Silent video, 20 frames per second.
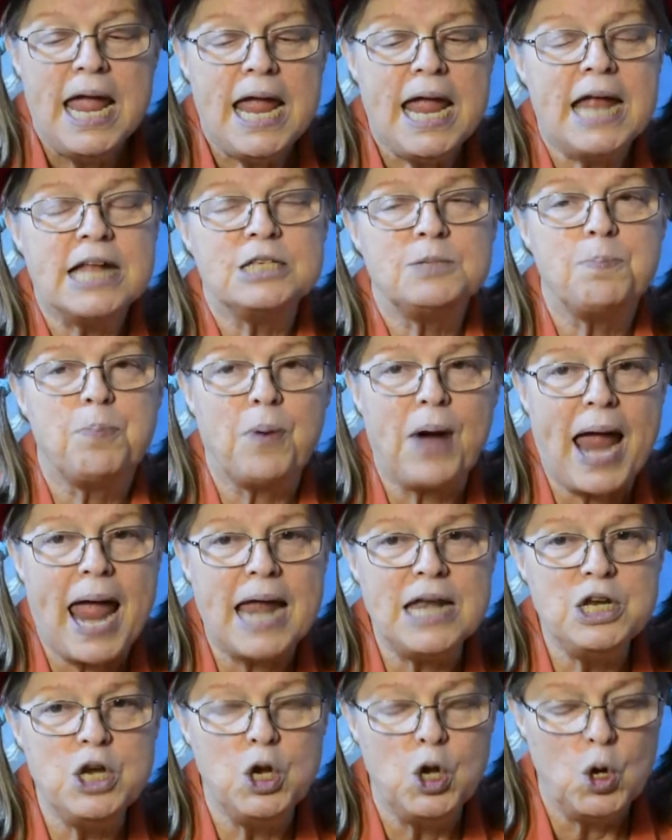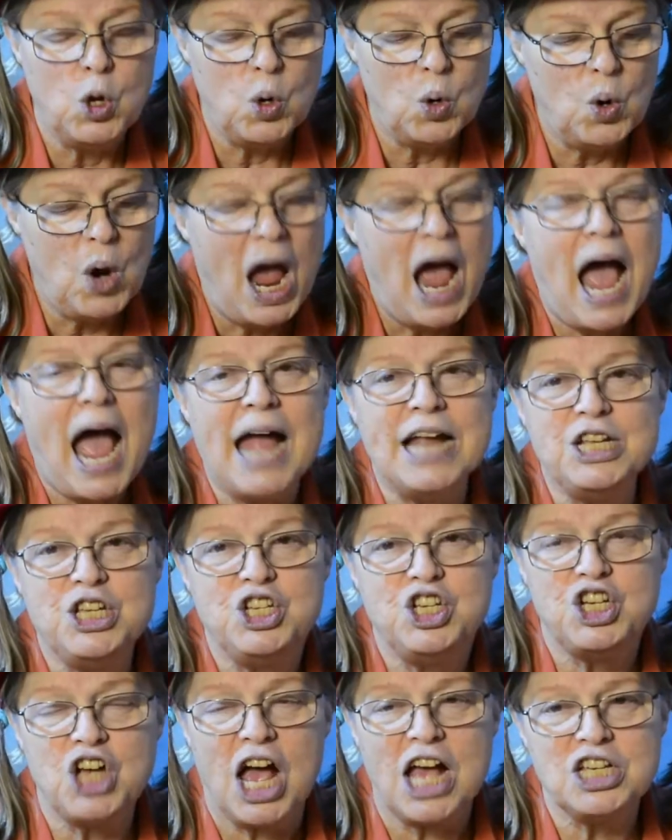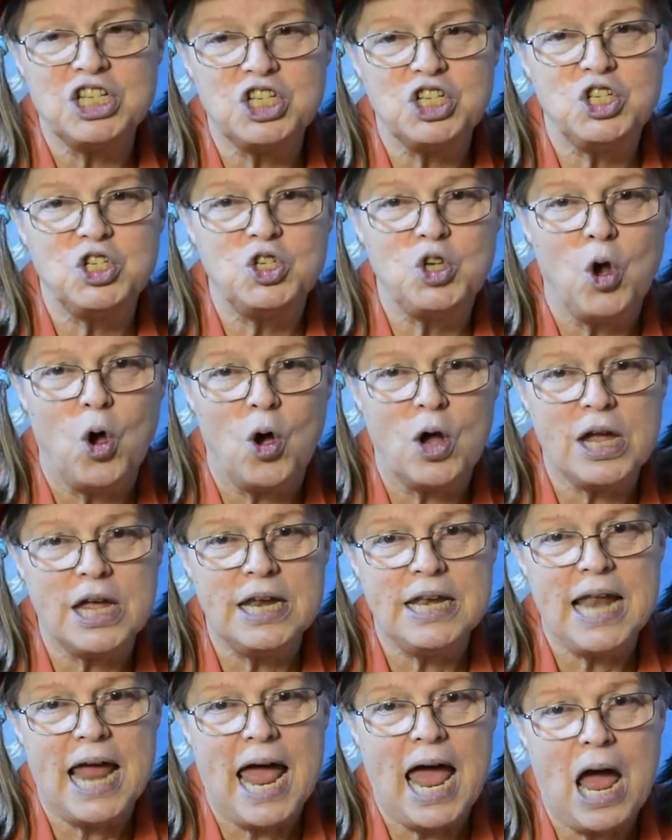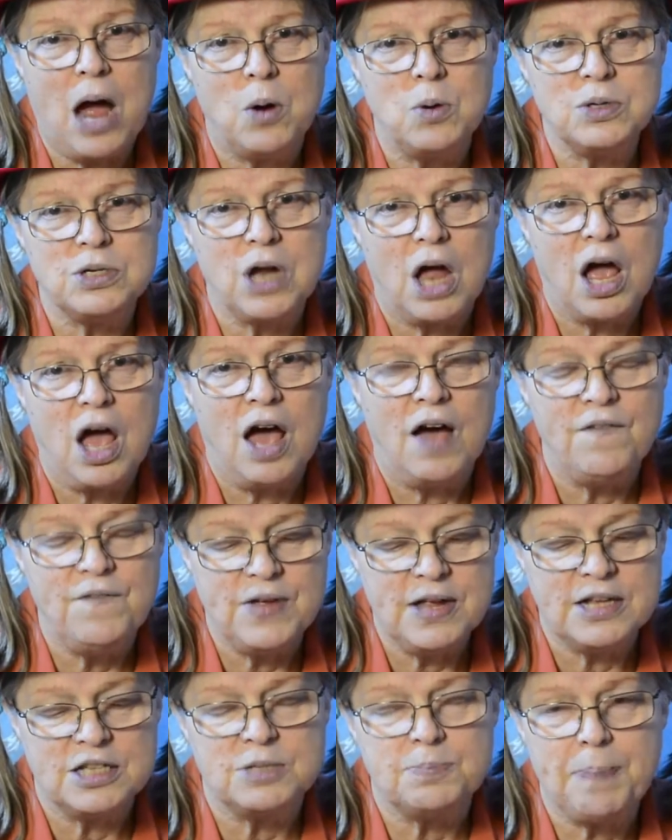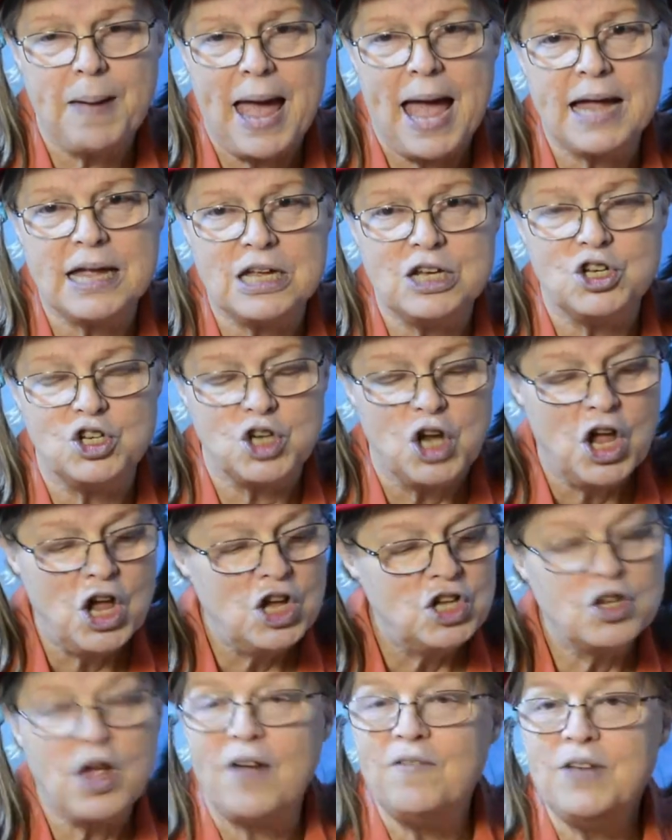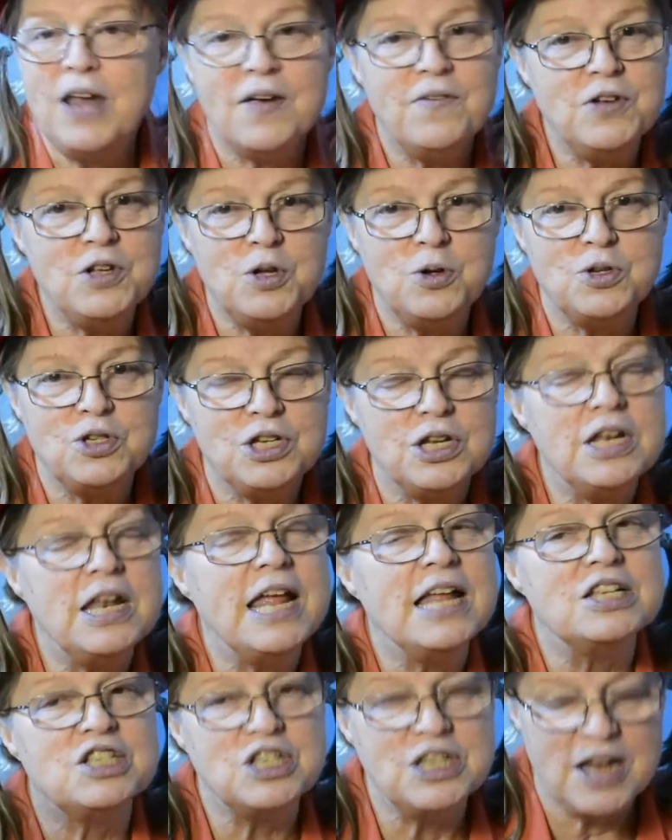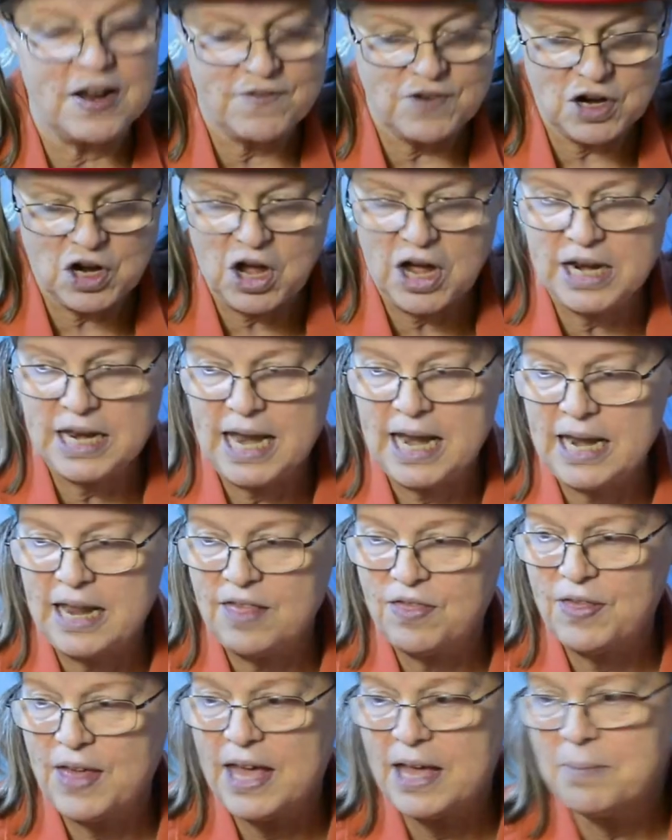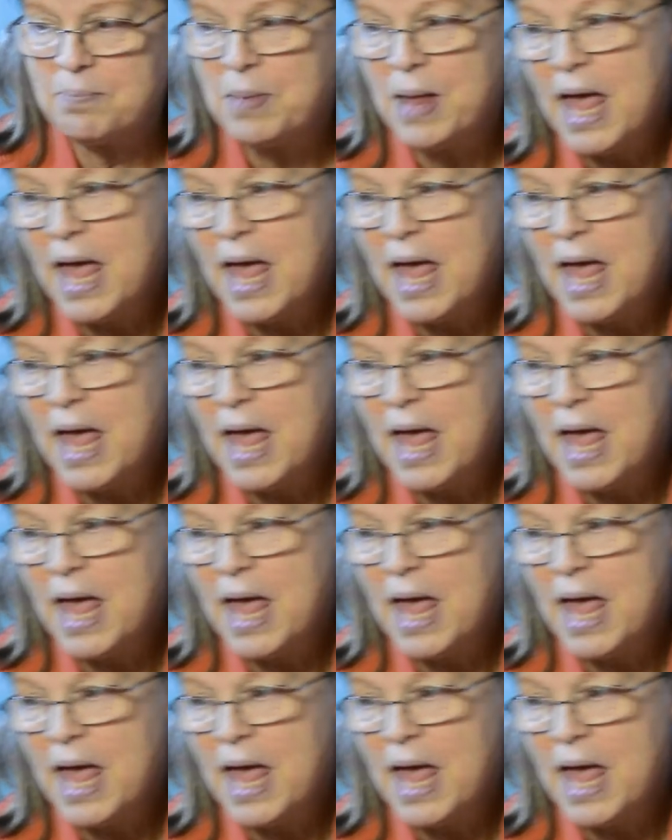It's brand new. I just took it out of its package. So I've never used it. It's never cut anything.